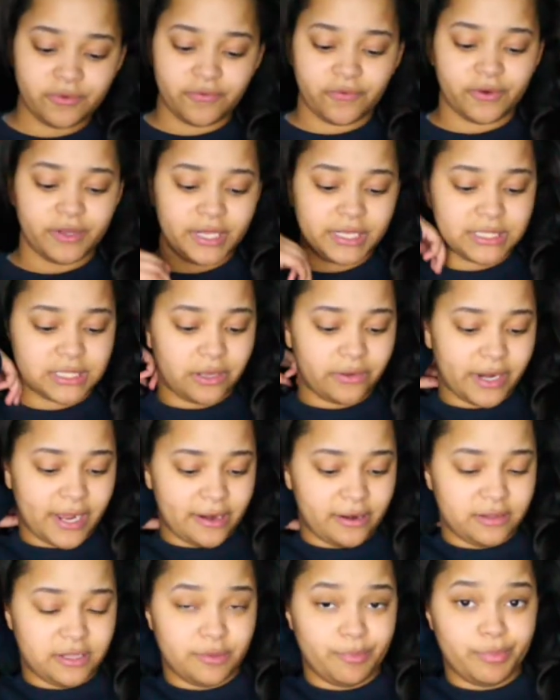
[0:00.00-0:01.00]
before they sold
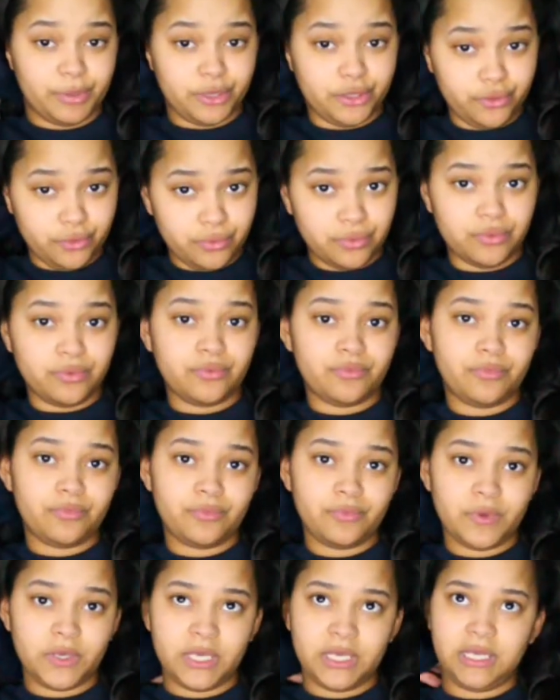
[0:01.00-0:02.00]
out of the blue
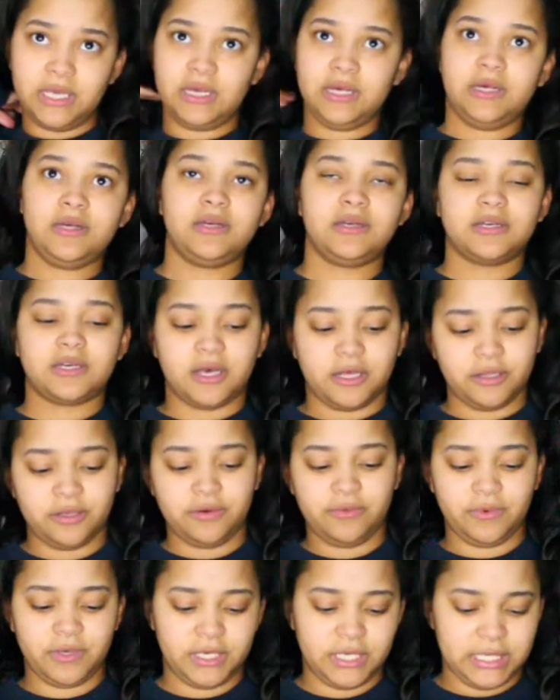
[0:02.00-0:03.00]

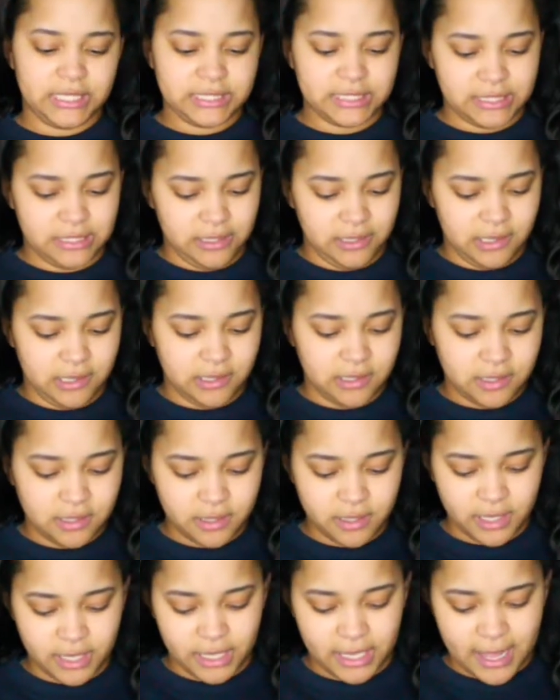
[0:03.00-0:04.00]
colored ones, then
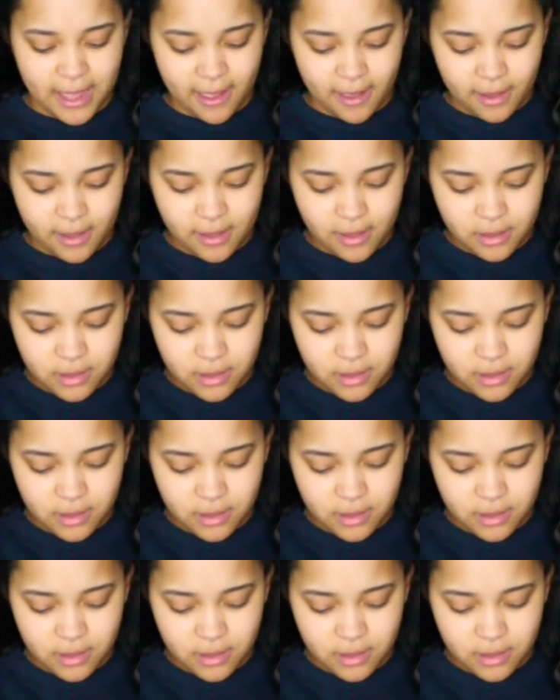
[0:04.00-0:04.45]
yeah,